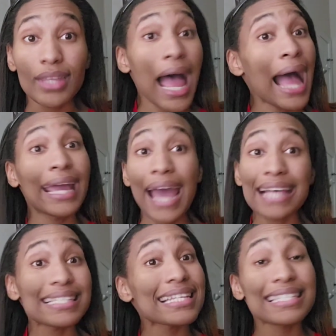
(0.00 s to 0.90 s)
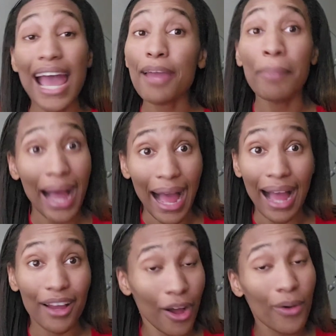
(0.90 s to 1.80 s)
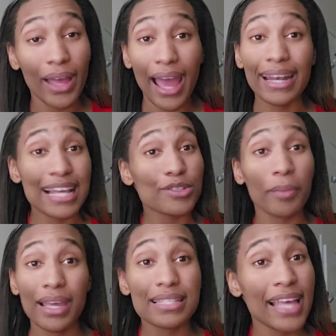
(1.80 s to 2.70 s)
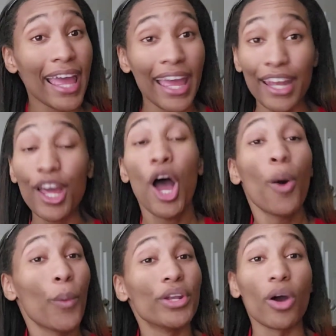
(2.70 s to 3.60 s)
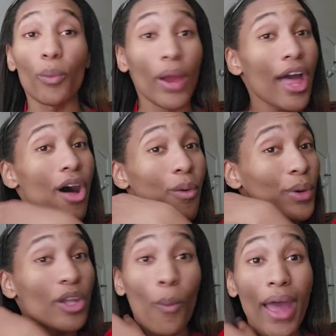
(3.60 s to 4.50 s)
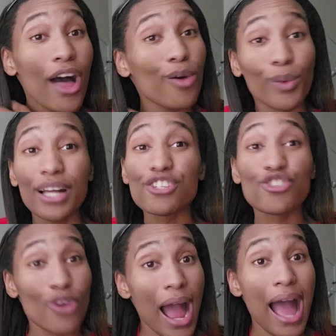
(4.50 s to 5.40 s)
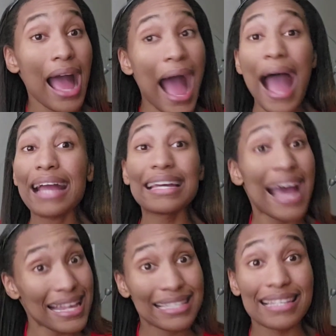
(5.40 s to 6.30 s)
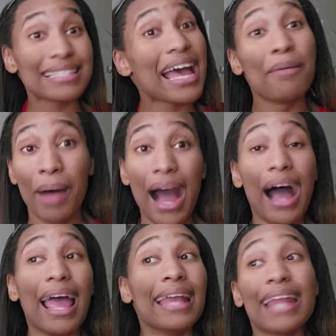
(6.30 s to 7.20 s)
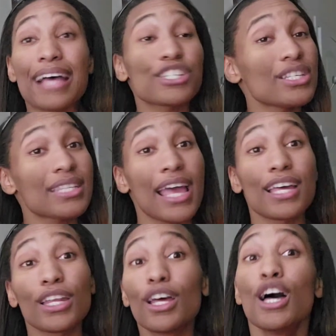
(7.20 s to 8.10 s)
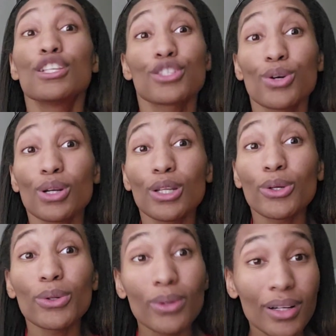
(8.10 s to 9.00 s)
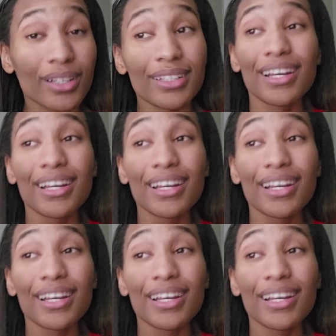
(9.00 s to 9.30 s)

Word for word: I got to say bye. Okay, that's what being said. When the well, when the well runs dry, I got to say bye. And that she said, toodaloo. Uh-huh.